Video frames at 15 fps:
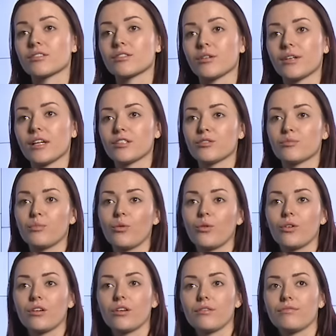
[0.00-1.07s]
So that's
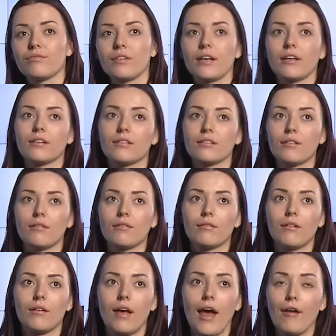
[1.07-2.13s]
more of like
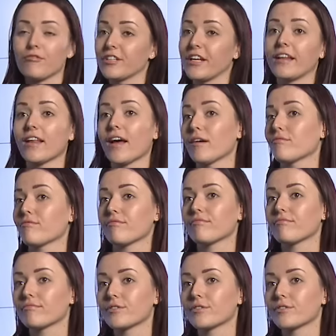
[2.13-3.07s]
everyday life.